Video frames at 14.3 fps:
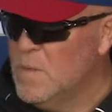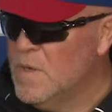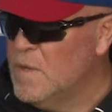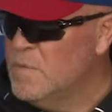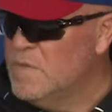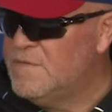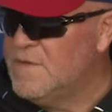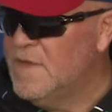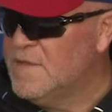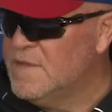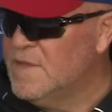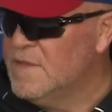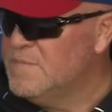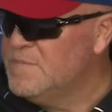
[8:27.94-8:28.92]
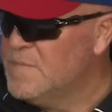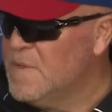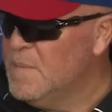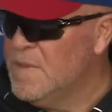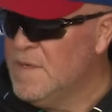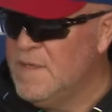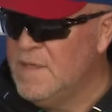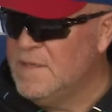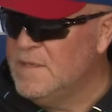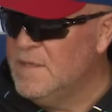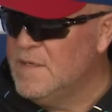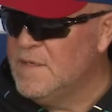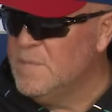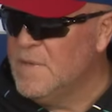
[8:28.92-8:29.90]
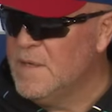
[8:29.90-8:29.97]
werewolf out there. I mean,
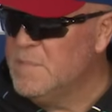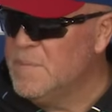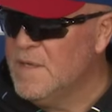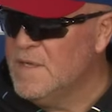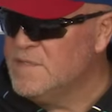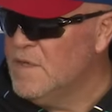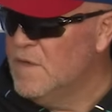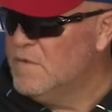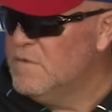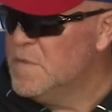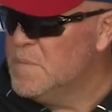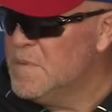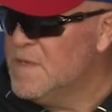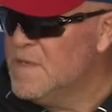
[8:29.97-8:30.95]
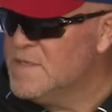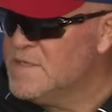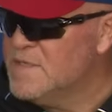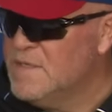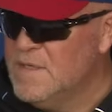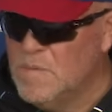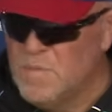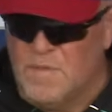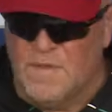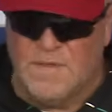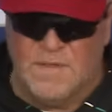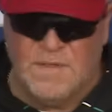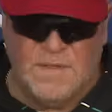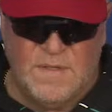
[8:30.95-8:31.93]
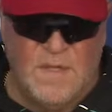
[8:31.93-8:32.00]
he can make plays all over the place. But
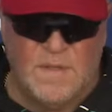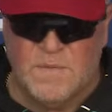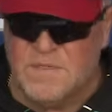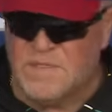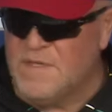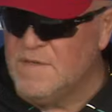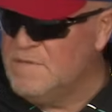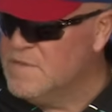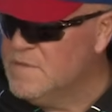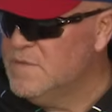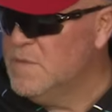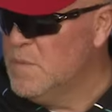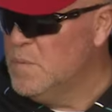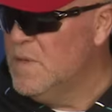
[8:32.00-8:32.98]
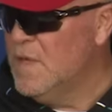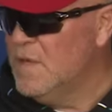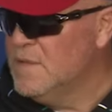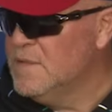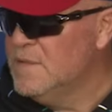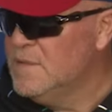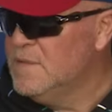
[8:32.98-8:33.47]
the other receivers are doing well.